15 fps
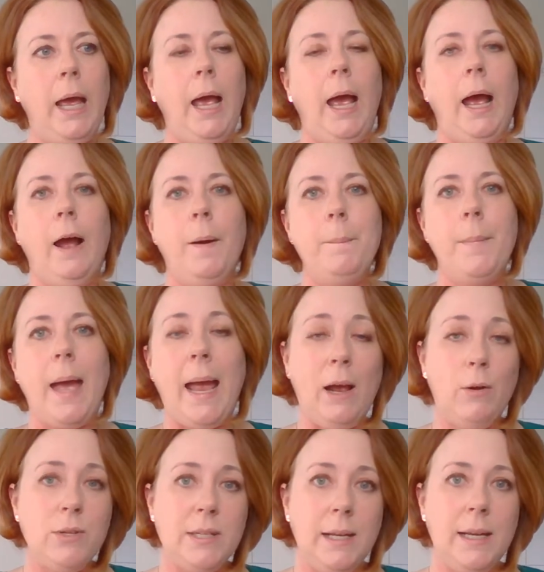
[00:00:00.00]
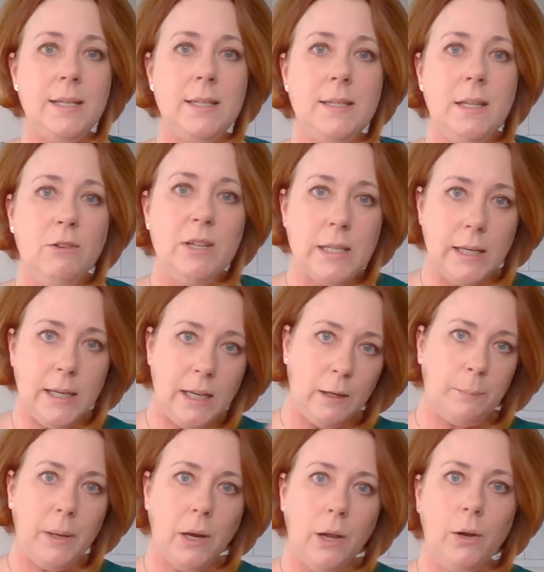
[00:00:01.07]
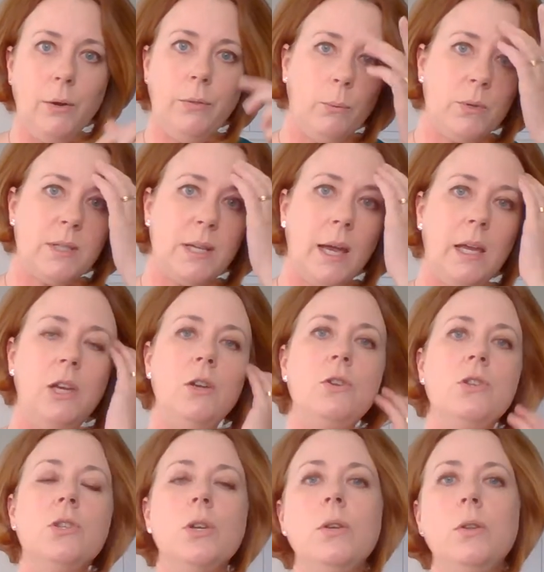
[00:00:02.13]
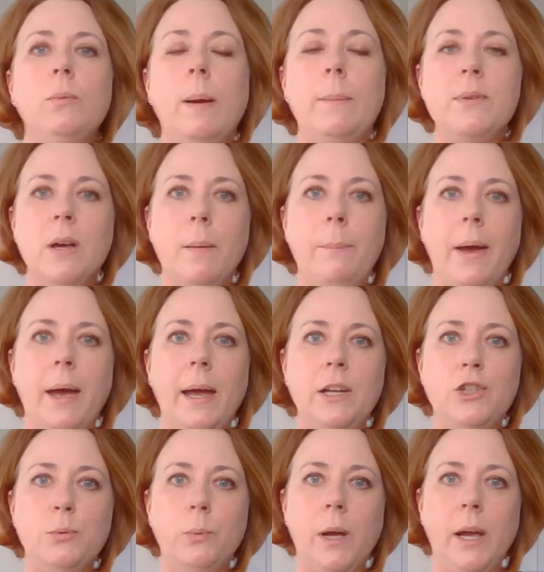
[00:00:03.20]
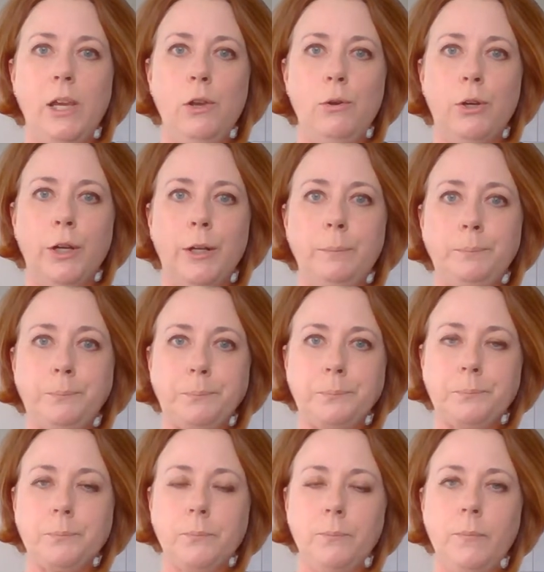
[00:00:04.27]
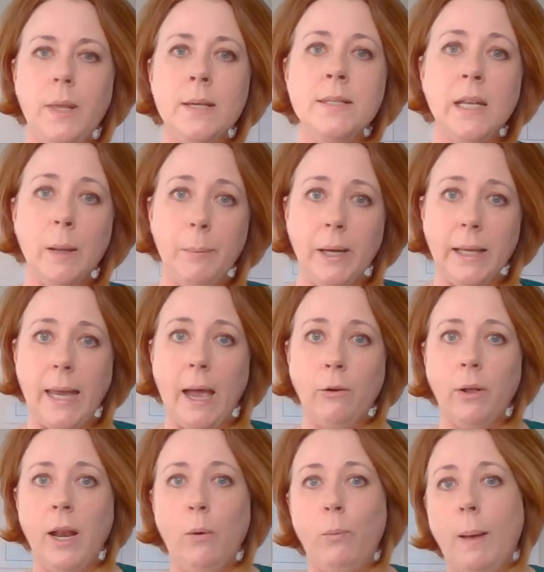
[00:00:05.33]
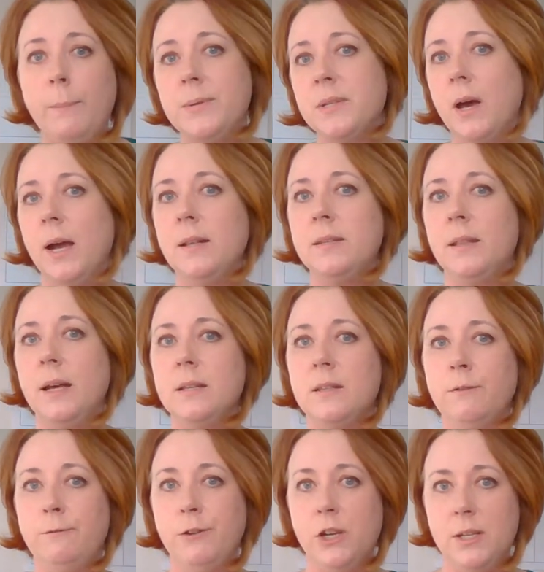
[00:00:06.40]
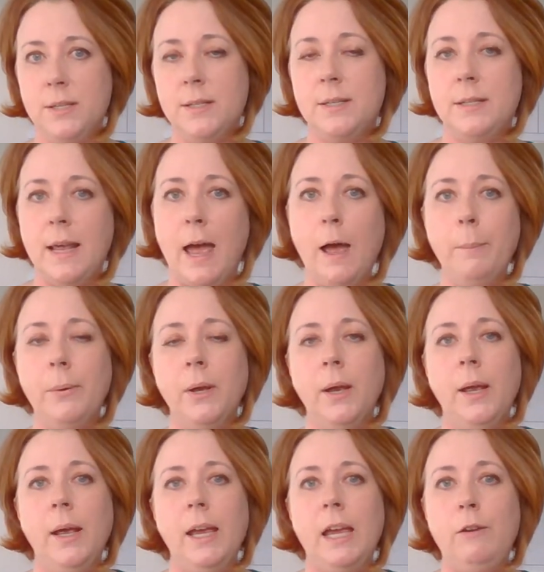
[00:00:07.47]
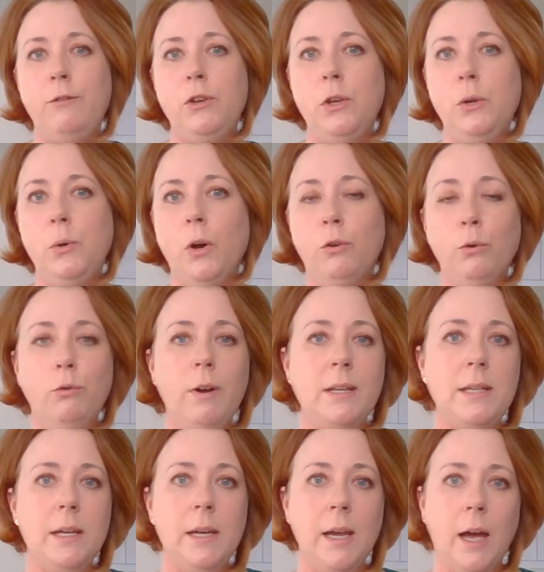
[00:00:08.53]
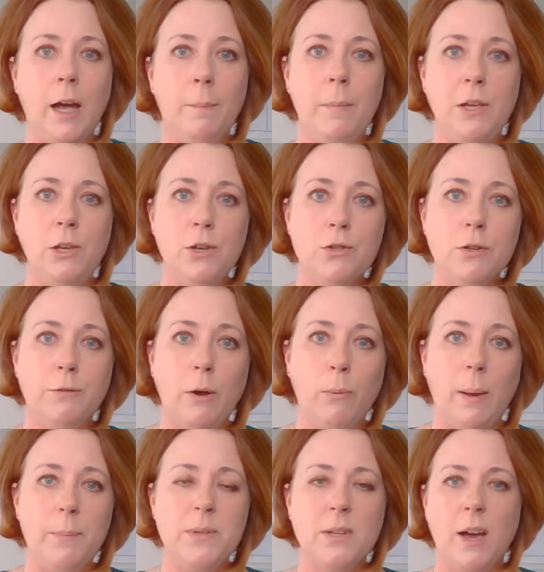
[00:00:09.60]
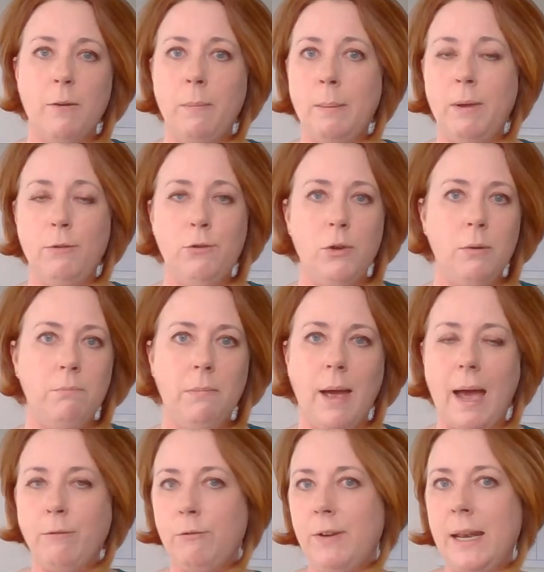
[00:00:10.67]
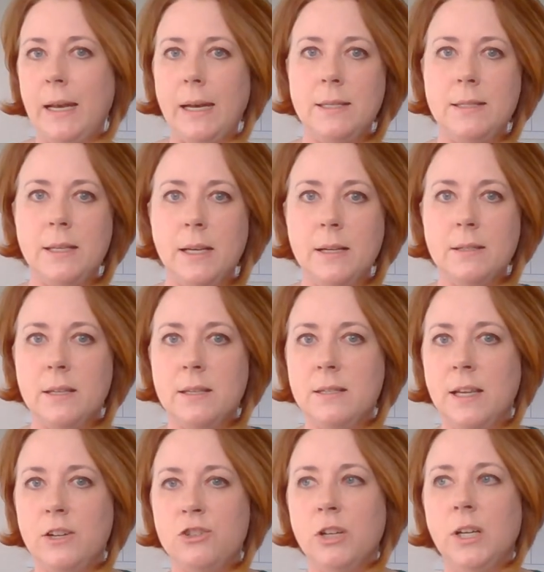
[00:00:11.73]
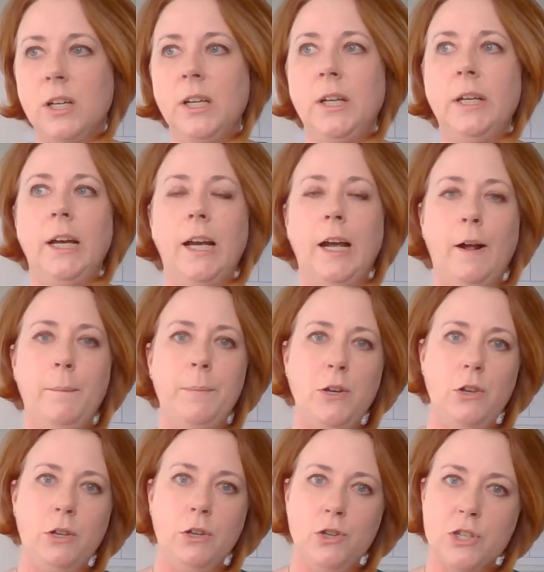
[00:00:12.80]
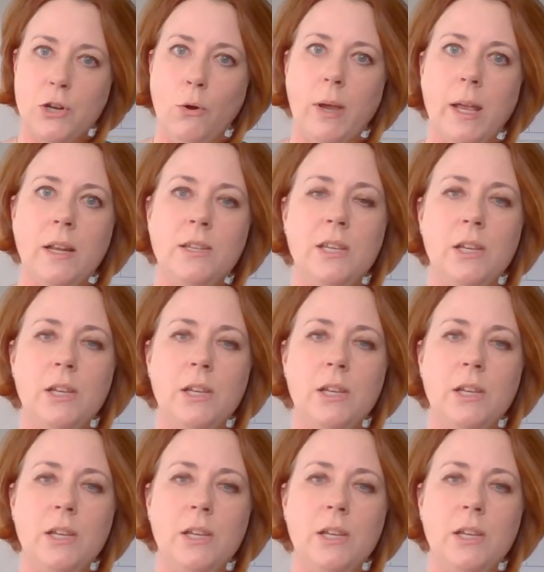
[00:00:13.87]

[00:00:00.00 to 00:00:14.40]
How to list, there is a link below that will take you to the website page where you can set up an account on our website. So that's the first step. If you are already a user of our website, maybe if you have event listings, etc., then you can just log into